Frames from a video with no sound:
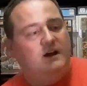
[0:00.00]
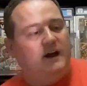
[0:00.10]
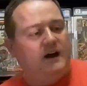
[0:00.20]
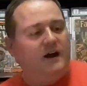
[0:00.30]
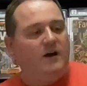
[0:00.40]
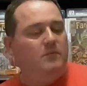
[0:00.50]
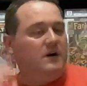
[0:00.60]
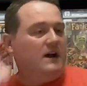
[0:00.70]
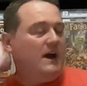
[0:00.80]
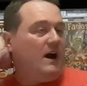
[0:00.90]
I
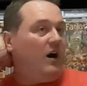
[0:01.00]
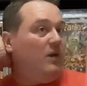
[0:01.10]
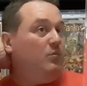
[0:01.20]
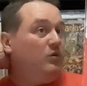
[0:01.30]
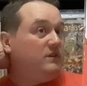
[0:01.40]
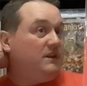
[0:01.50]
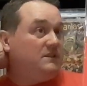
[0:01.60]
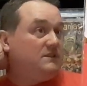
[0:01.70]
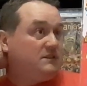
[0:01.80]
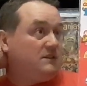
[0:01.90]
bought
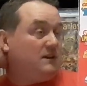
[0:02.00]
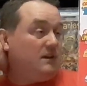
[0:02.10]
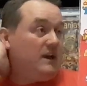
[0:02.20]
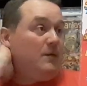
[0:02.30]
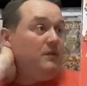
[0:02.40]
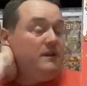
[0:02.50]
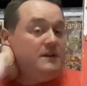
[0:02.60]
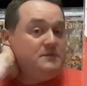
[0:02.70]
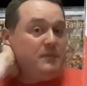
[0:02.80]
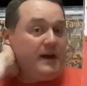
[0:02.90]
this a couple of
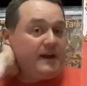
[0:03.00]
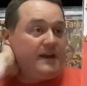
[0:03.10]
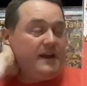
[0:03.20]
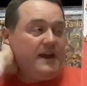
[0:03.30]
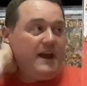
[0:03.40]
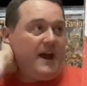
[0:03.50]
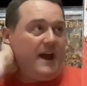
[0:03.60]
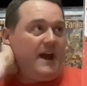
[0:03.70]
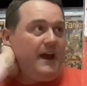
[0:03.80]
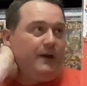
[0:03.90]
years back, and